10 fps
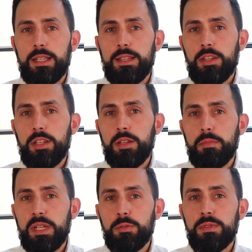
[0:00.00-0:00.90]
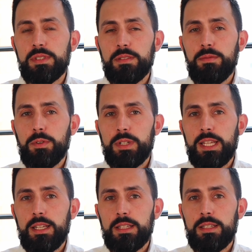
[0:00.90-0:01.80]
and the main reason for
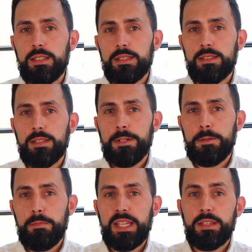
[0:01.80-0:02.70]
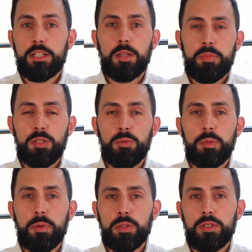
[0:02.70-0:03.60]
that is that the company
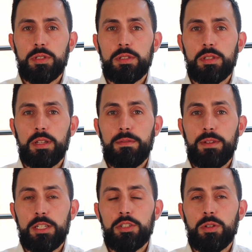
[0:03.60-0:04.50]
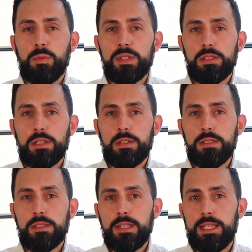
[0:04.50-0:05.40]
reported financial
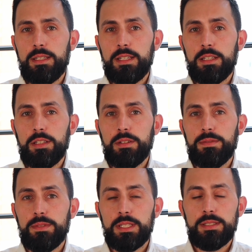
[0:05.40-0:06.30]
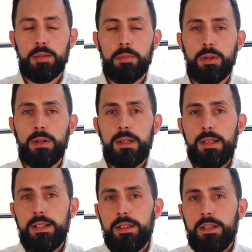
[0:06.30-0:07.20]
results at the end of December,
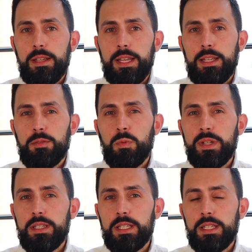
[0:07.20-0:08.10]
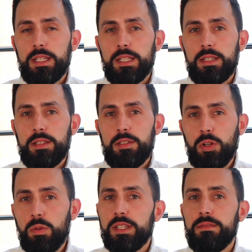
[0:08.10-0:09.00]
and what they
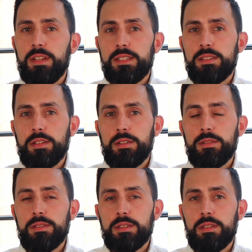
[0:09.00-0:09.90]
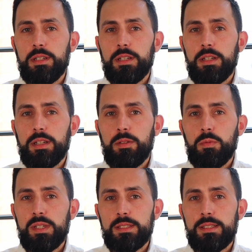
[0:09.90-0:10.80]
told investors
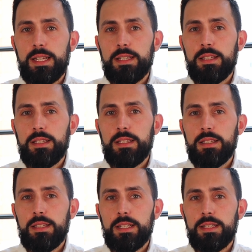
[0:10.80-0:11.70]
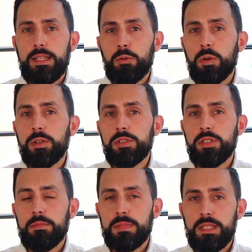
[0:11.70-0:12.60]
was that there were
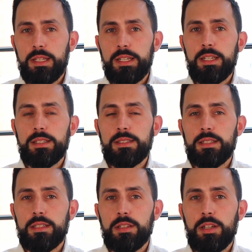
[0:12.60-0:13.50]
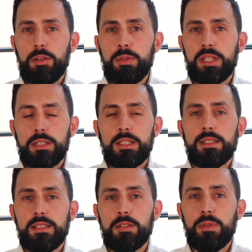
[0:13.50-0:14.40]
some delays in
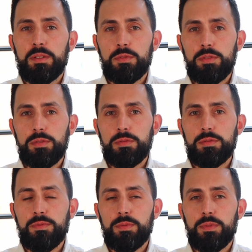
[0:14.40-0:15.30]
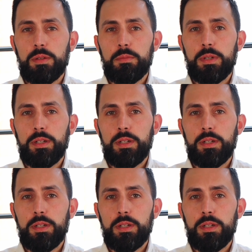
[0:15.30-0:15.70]
recognizing revenues from